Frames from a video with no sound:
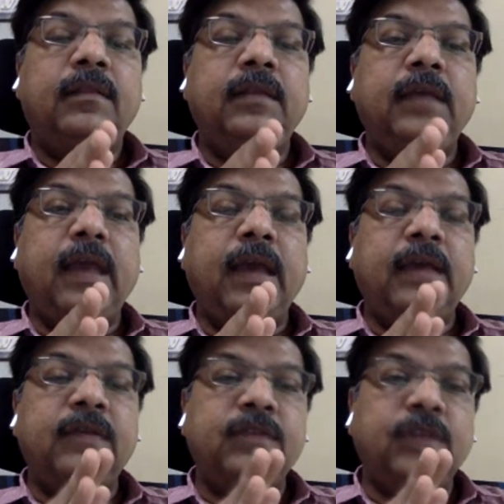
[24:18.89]
the
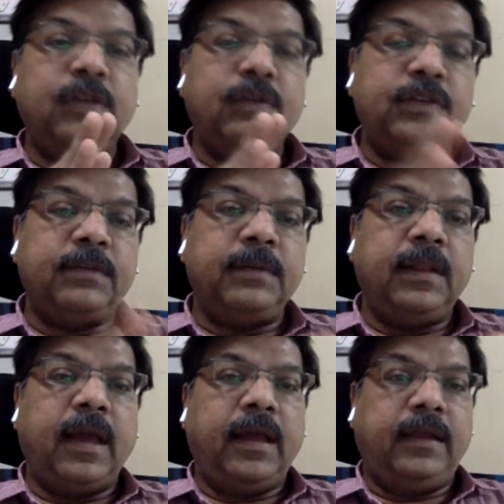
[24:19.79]
extinguishable
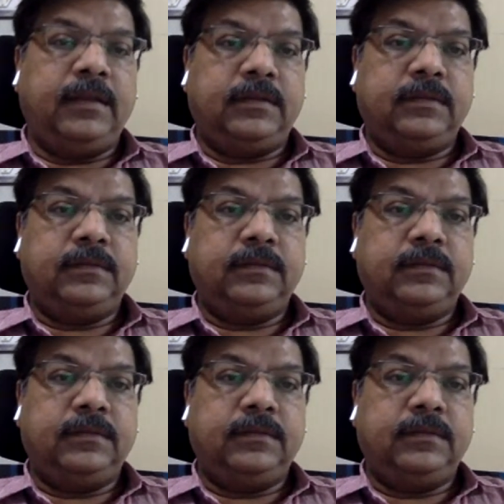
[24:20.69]
light.